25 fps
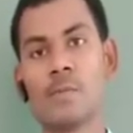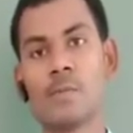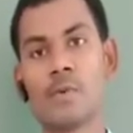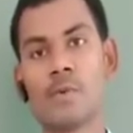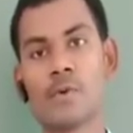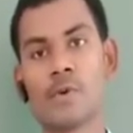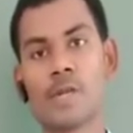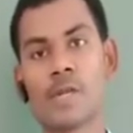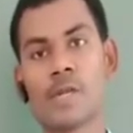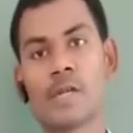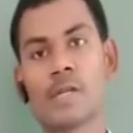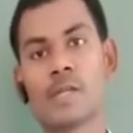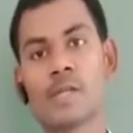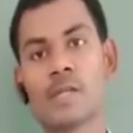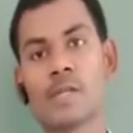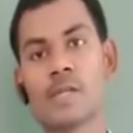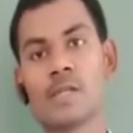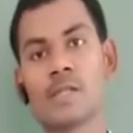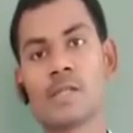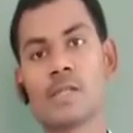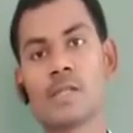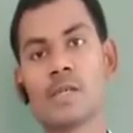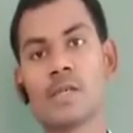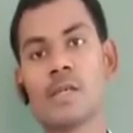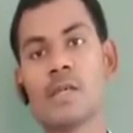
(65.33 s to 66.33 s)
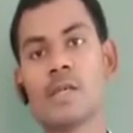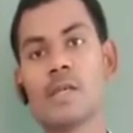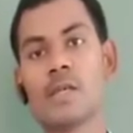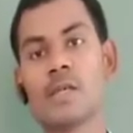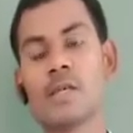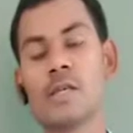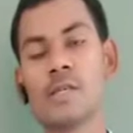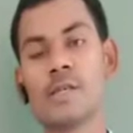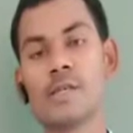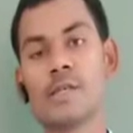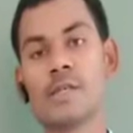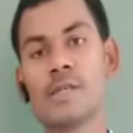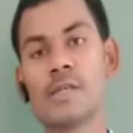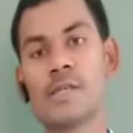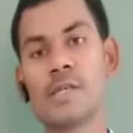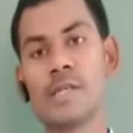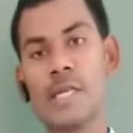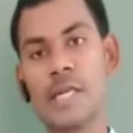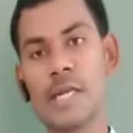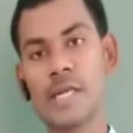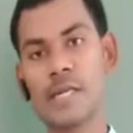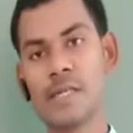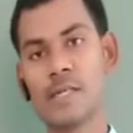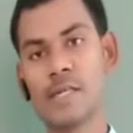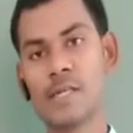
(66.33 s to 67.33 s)
Protector is the
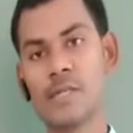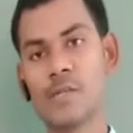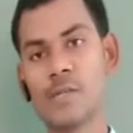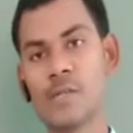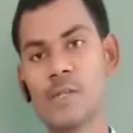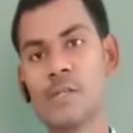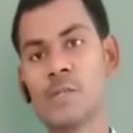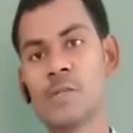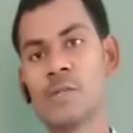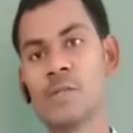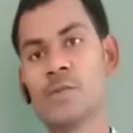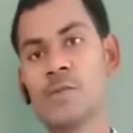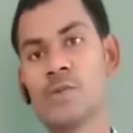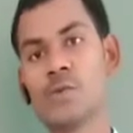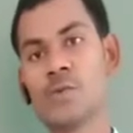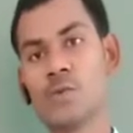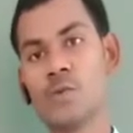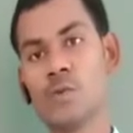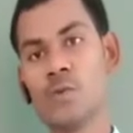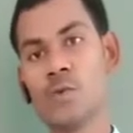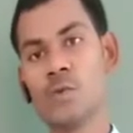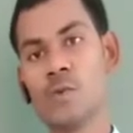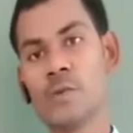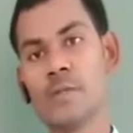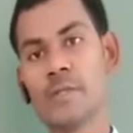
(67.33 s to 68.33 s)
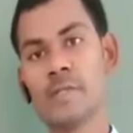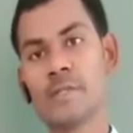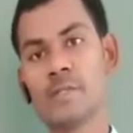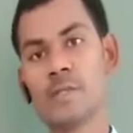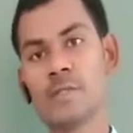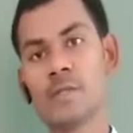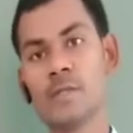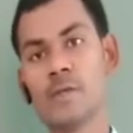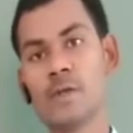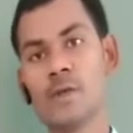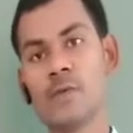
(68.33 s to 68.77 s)
standard tools